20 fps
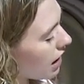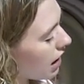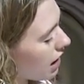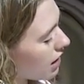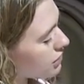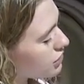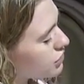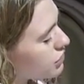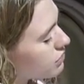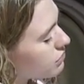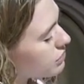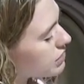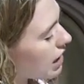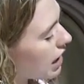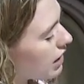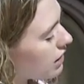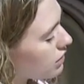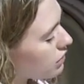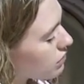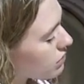As you
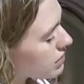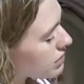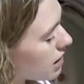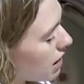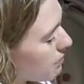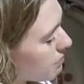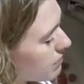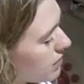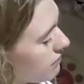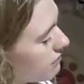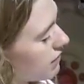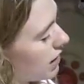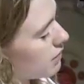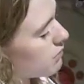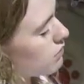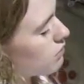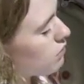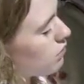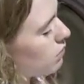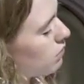tighten yours up, the
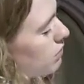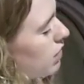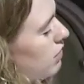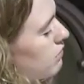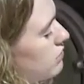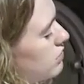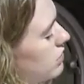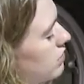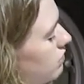flywheel will go around,